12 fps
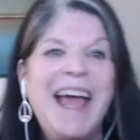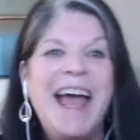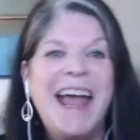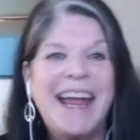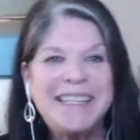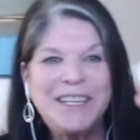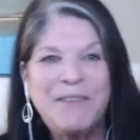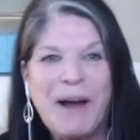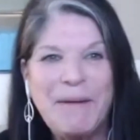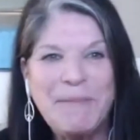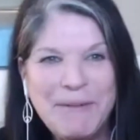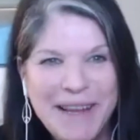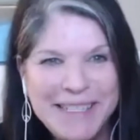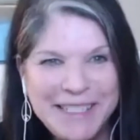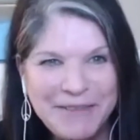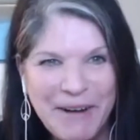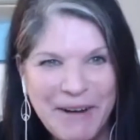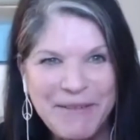It's the
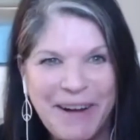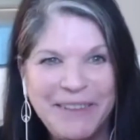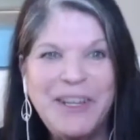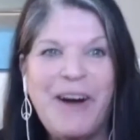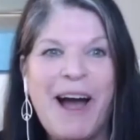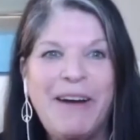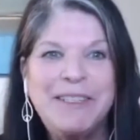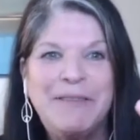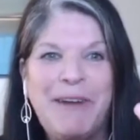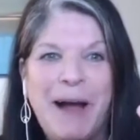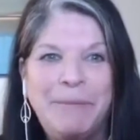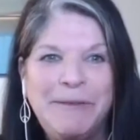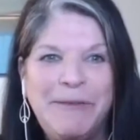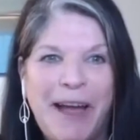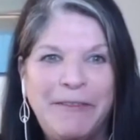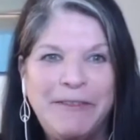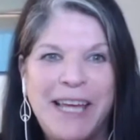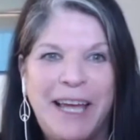rubber ball. No, I'm
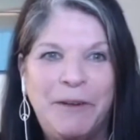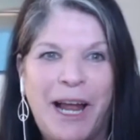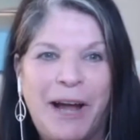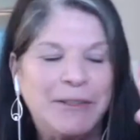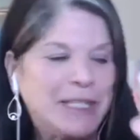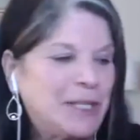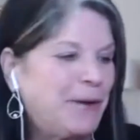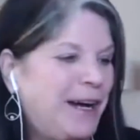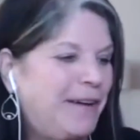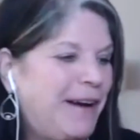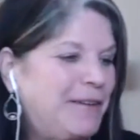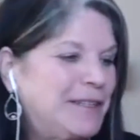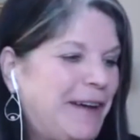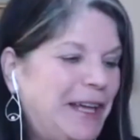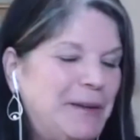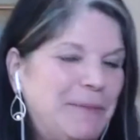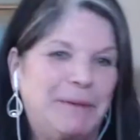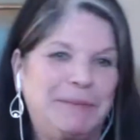5'10" when I was 12. I was a
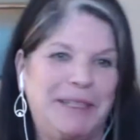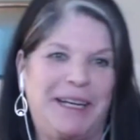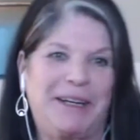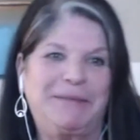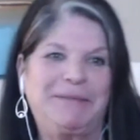volleyball player.